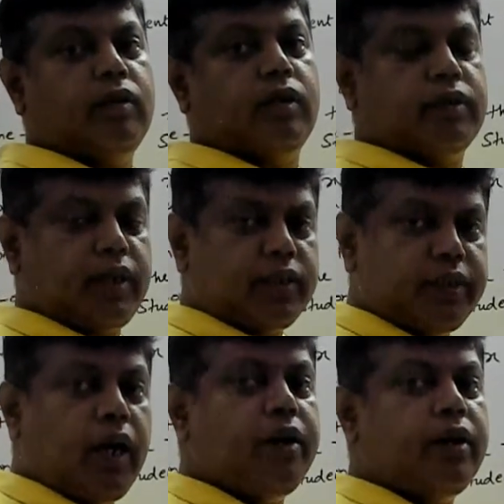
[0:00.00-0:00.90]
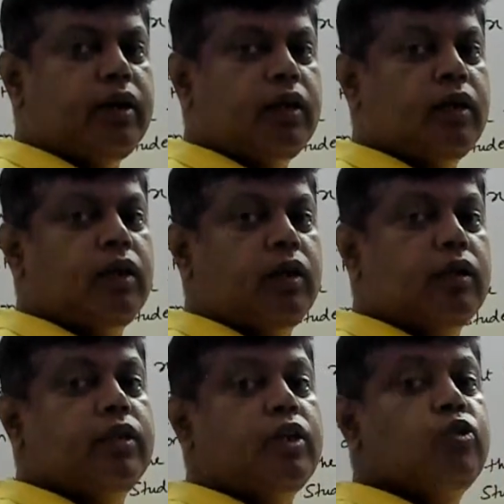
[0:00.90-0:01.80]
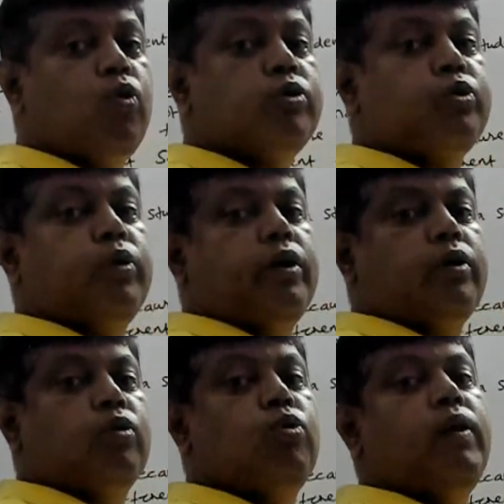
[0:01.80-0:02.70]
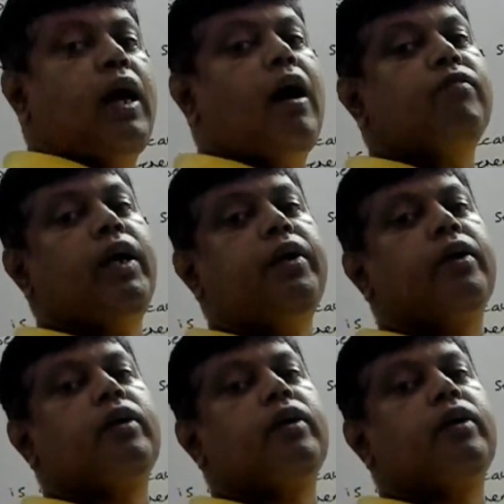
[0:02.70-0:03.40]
such that there is no student who will have that